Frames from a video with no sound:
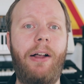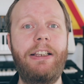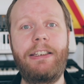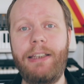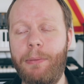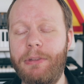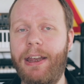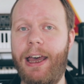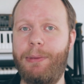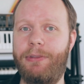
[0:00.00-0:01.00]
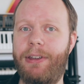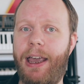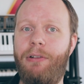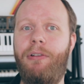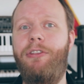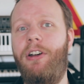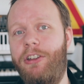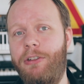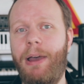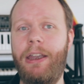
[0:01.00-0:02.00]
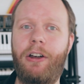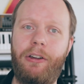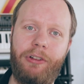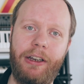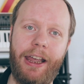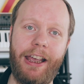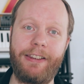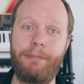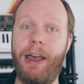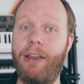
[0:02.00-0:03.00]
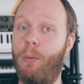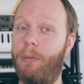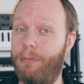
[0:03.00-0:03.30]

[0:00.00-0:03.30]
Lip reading: Sometimes I refer to my girlfriend as my